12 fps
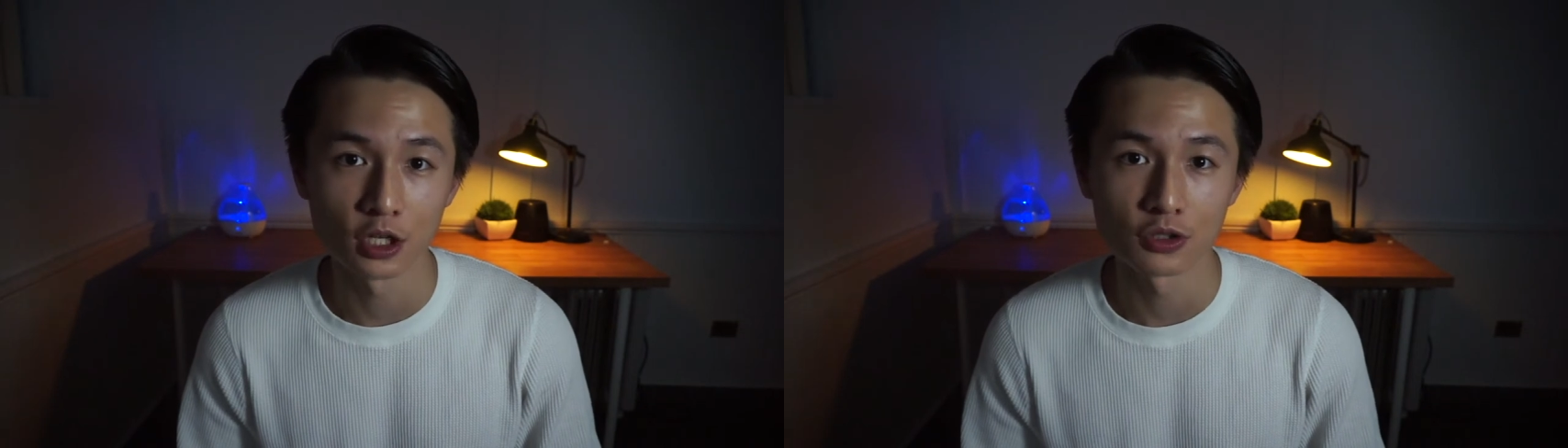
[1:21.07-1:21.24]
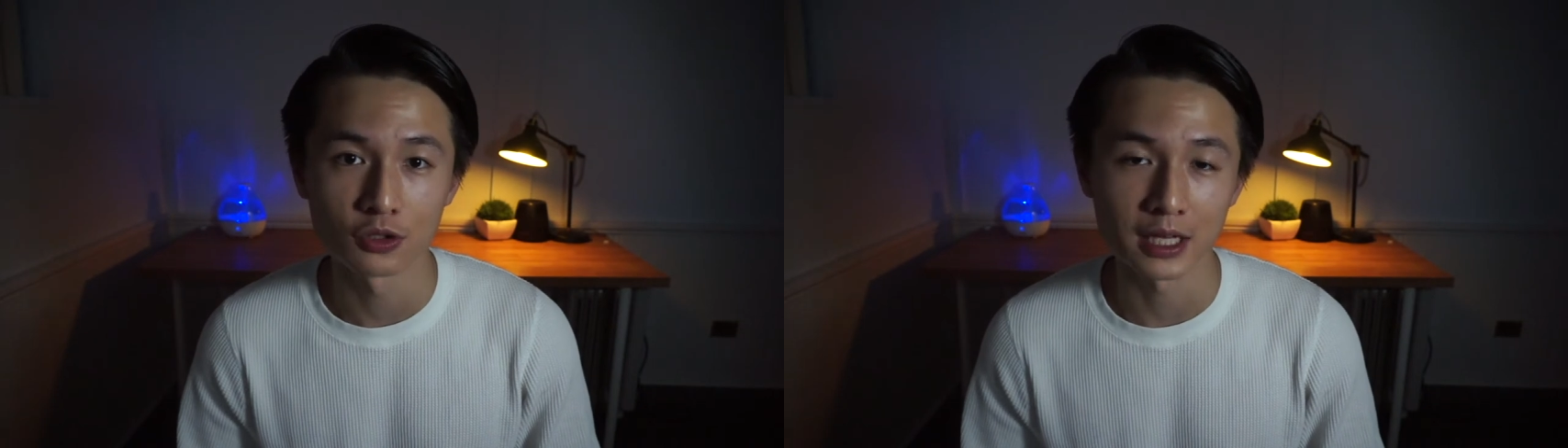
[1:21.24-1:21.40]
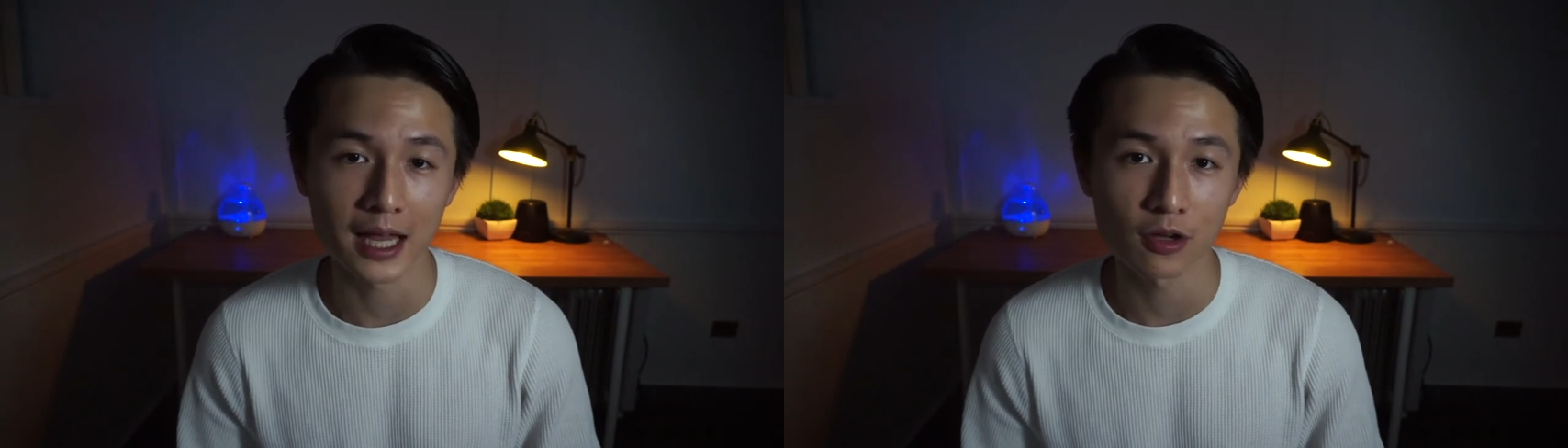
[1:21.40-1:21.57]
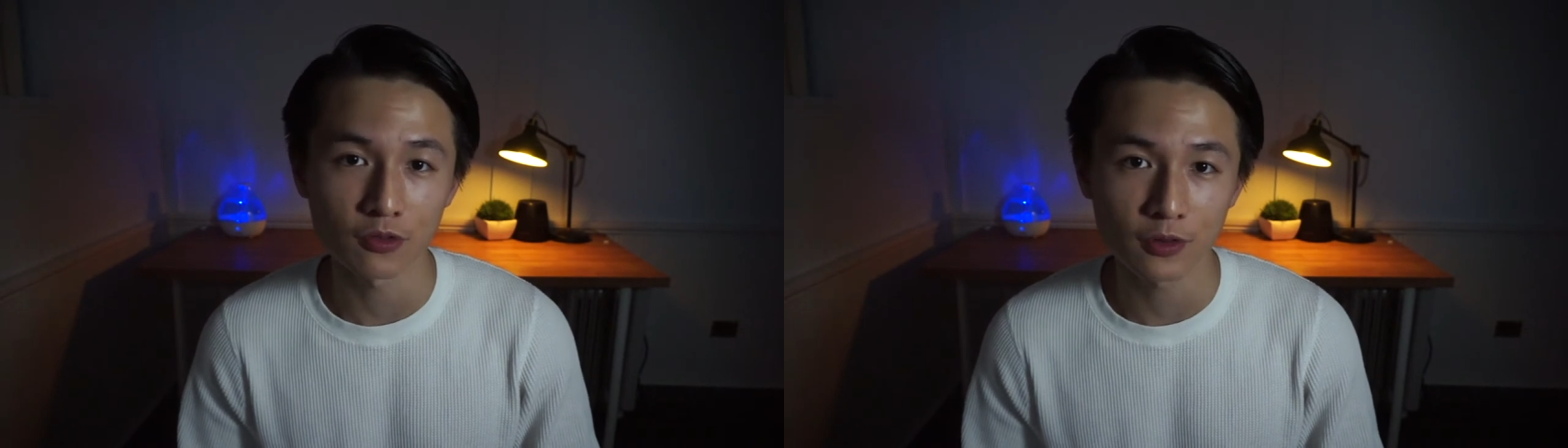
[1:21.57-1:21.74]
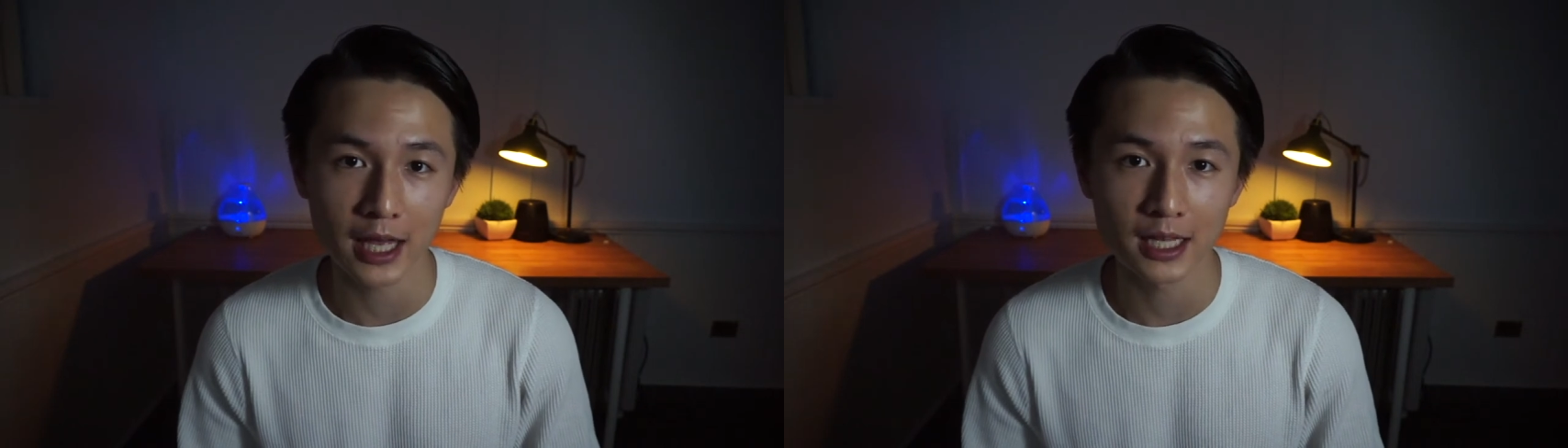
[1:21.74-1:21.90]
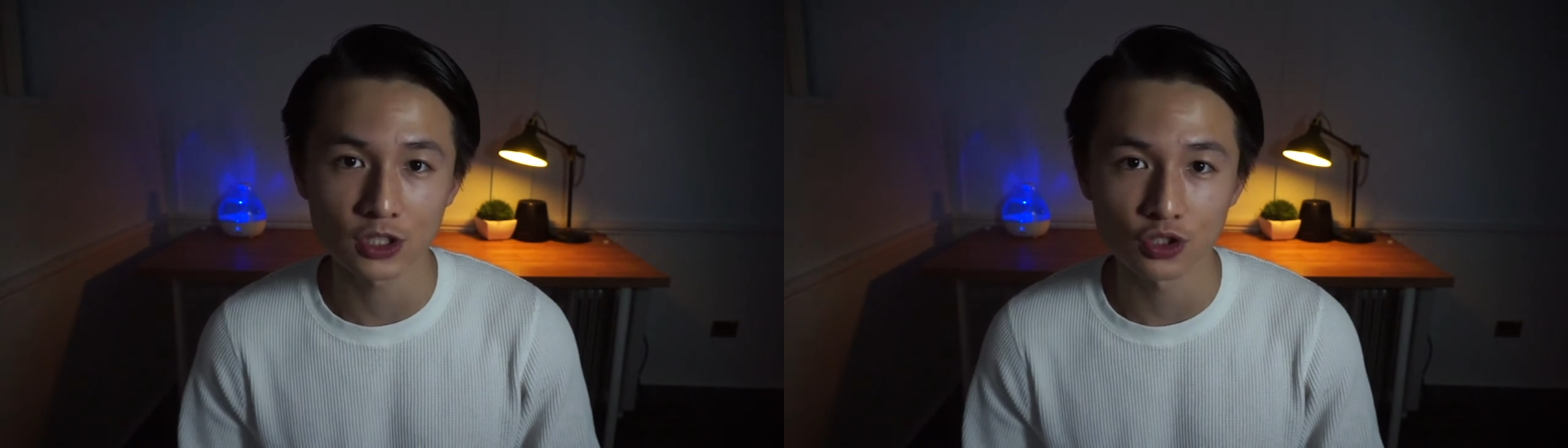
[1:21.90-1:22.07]
to the
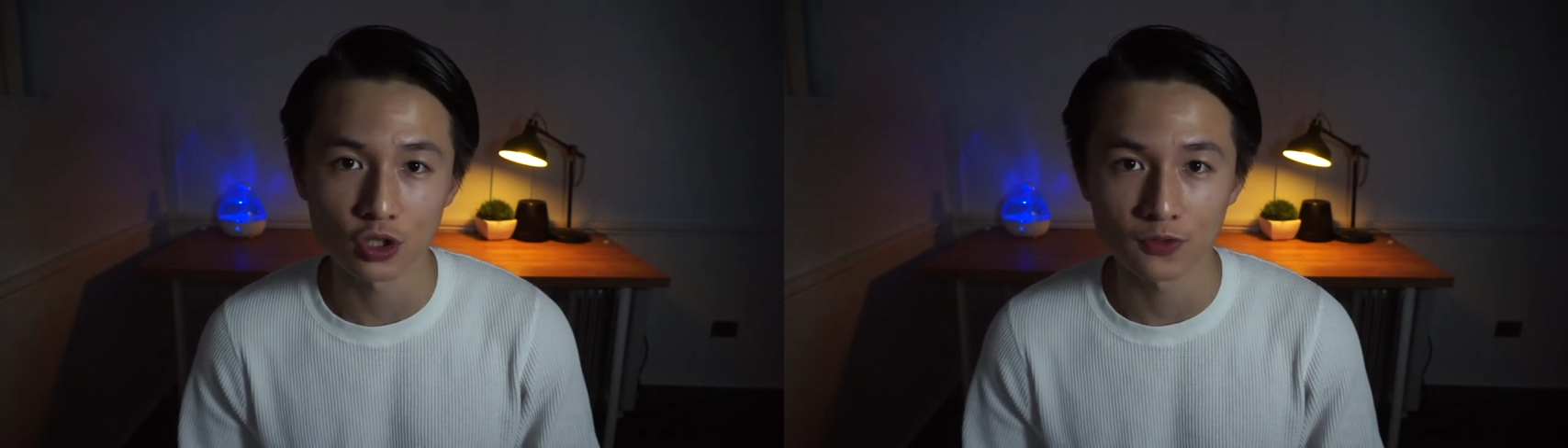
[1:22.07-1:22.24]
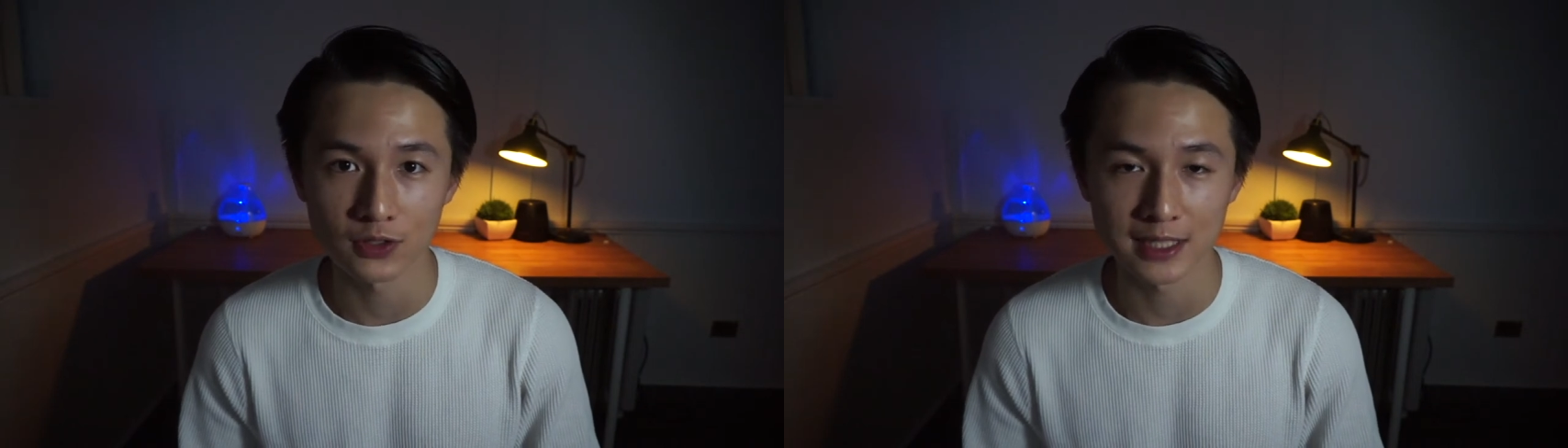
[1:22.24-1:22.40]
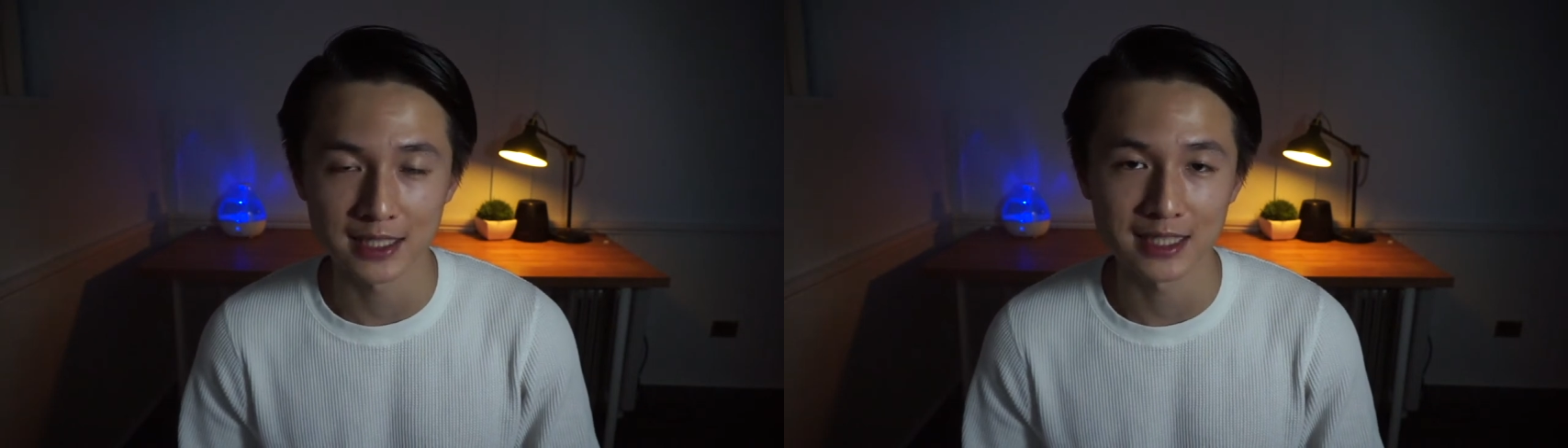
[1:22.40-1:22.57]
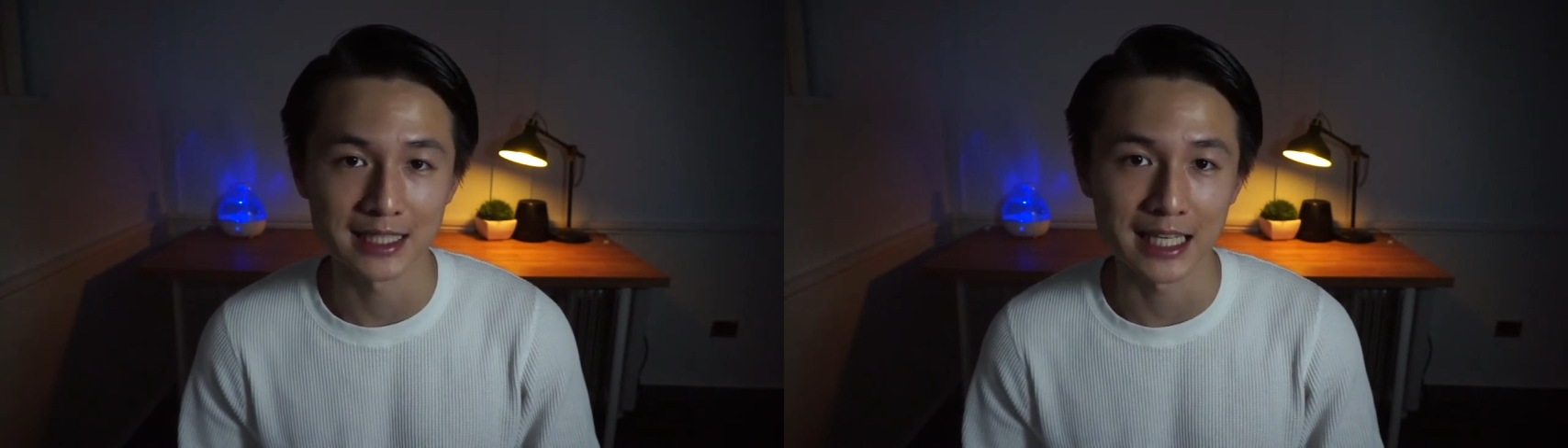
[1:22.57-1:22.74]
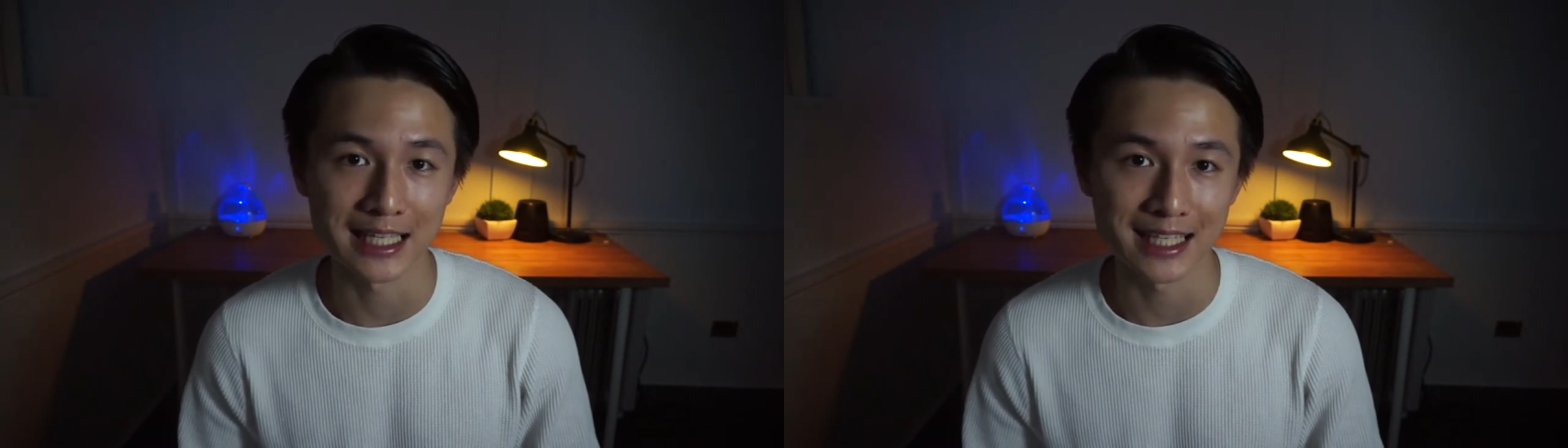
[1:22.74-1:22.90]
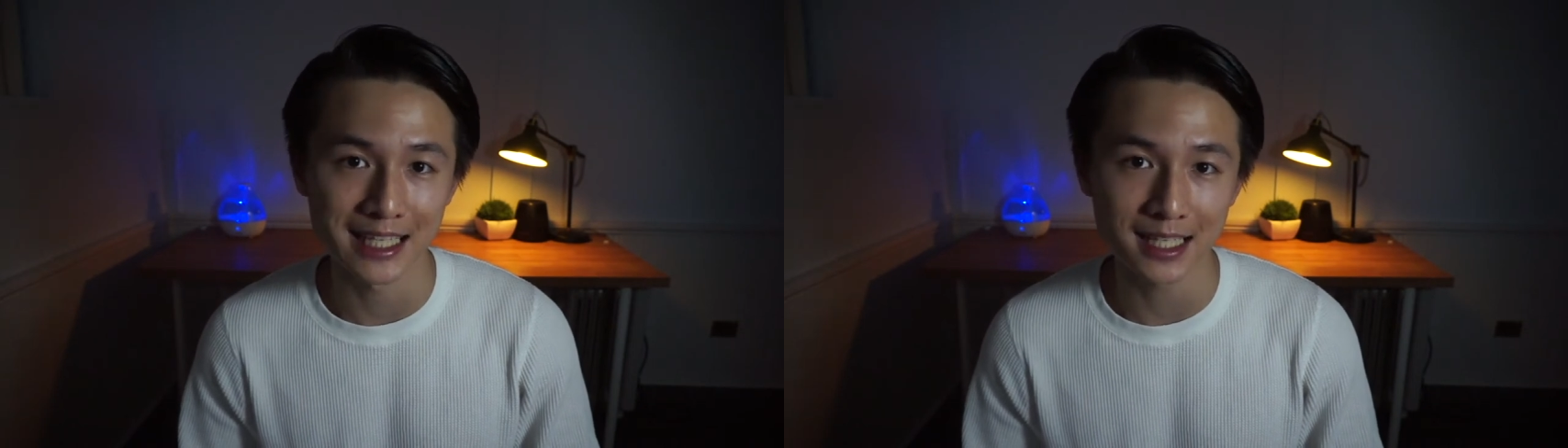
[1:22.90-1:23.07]
healthcare services they
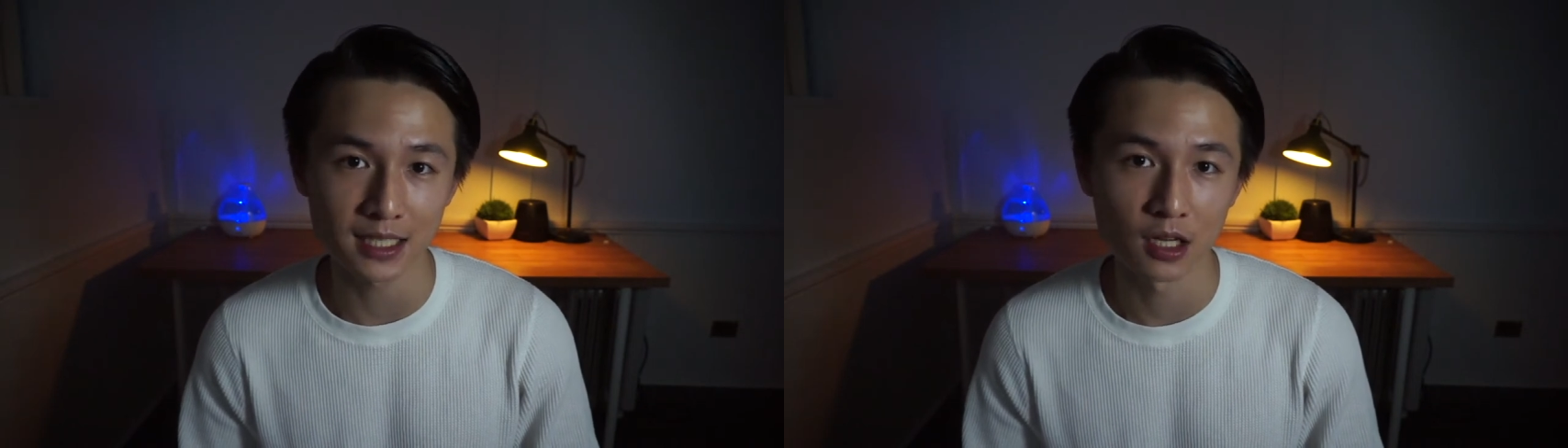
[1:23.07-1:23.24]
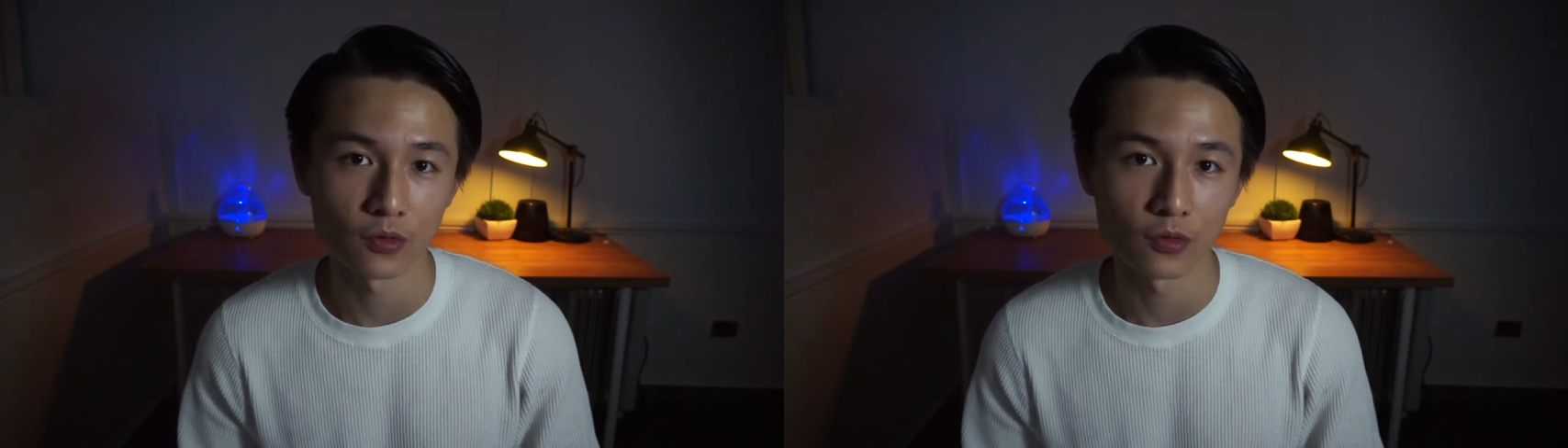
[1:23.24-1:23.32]
need